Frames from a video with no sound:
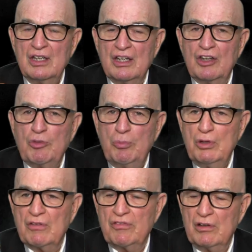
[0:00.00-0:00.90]
It's
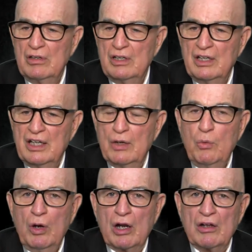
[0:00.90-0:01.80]
beautiful. It
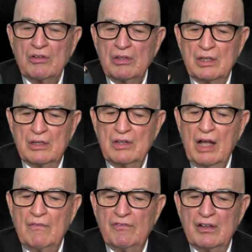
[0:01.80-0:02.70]
works. It's
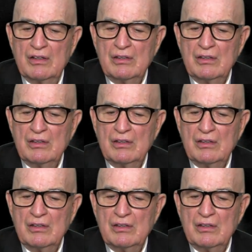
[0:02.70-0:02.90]
helpful.